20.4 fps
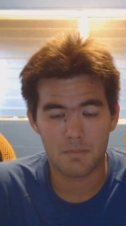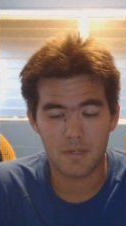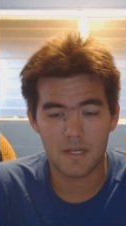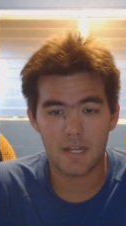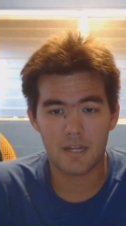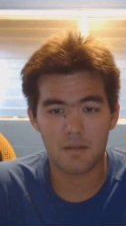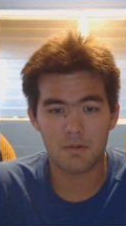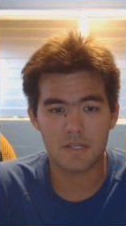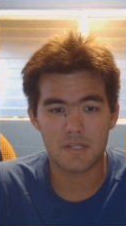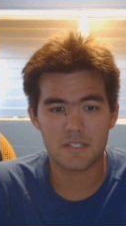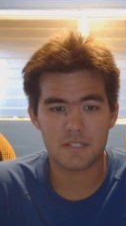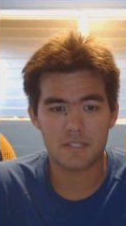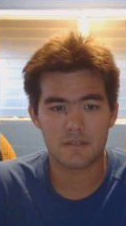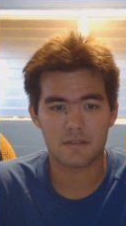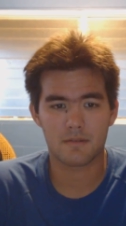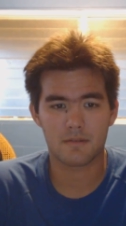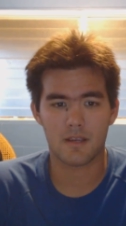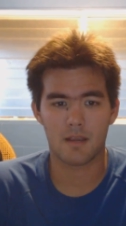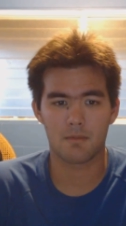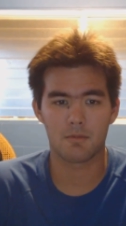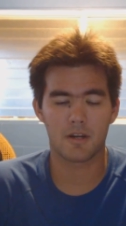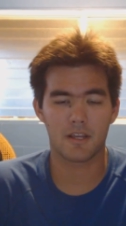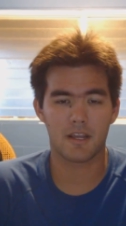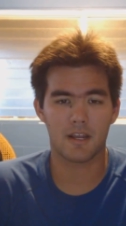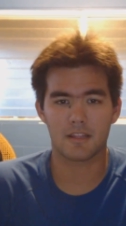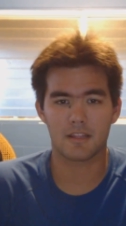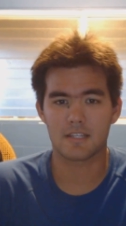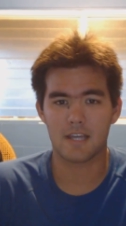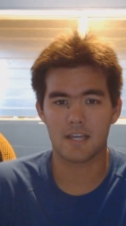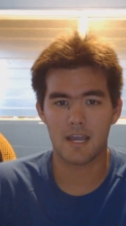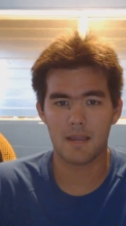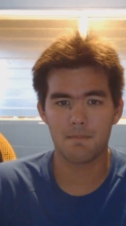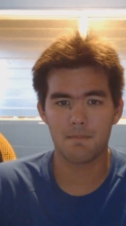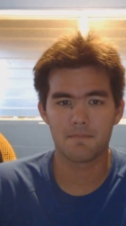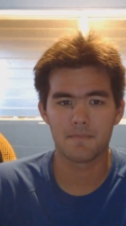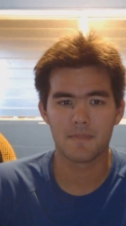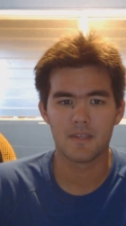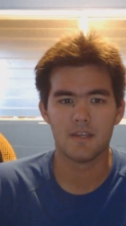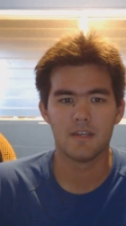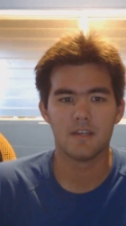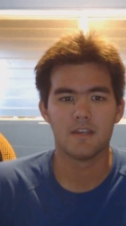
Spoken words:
But anyways, I'm running out of time.